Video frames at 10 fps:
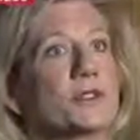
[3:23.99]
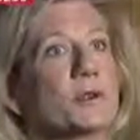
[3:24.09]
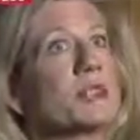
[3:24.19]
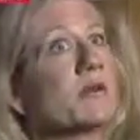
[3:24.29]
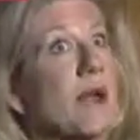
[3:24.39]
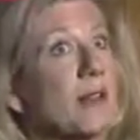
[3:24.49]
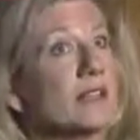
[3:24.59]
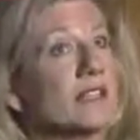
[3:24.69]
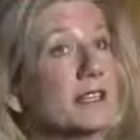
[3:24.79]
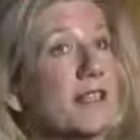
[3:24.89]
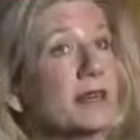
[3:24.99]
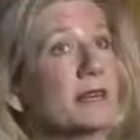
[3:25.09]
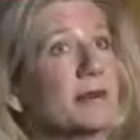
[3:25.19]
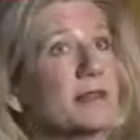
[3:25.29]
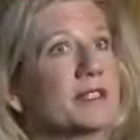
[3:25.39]
So it's a balancing
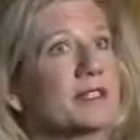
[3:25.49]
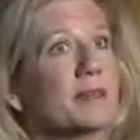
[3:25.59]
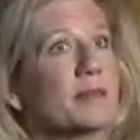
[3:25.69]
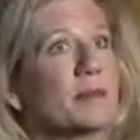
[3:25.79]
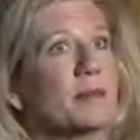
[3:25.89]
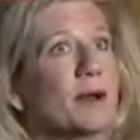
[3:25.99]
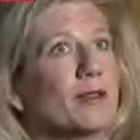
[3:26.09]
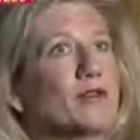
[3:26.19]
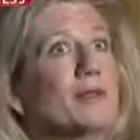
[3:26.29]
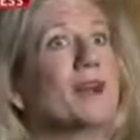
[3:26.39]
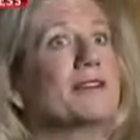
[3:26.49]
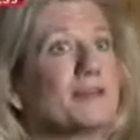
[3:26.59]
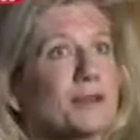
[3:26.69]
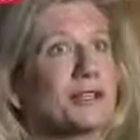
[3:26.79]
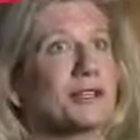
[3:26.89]
act, but it's time to be part of the
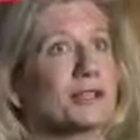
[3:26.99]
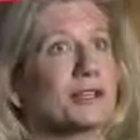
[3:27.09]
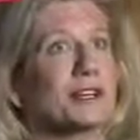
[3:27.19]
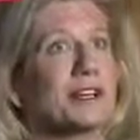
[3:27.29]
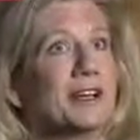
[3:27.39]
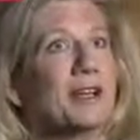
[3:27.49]
21st century